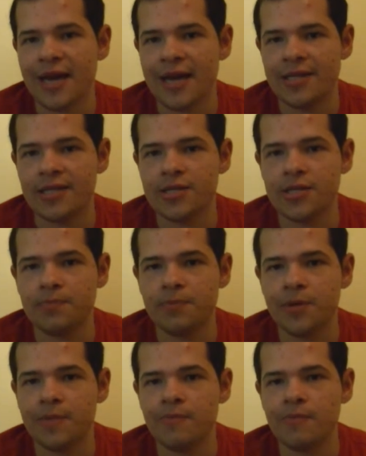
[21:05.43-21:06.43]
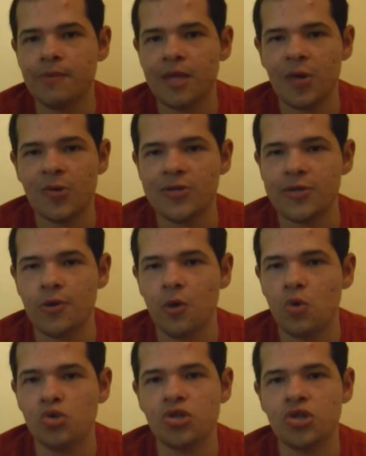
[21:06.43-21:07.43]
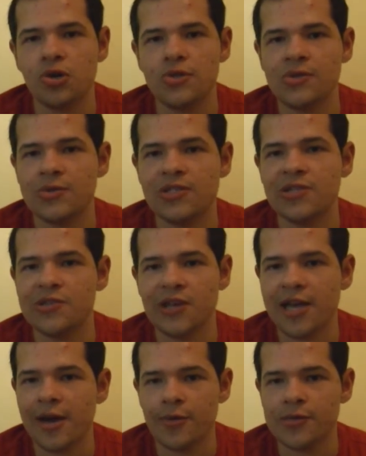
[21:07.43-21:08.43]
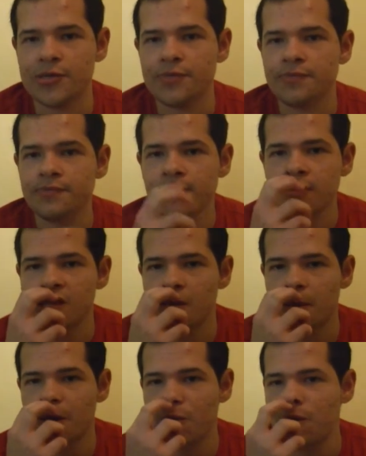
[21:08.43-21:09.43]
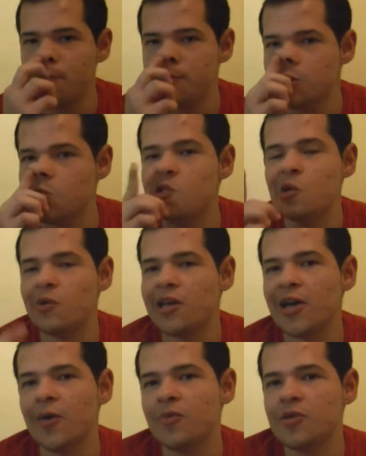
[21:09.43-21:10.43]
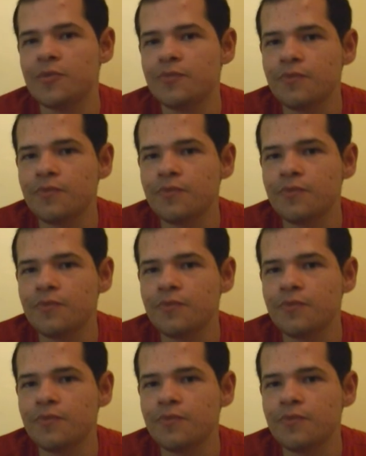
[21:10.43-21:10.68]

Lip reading: does it, but that was an old show, so it doesn't count. The modern episodes don't count.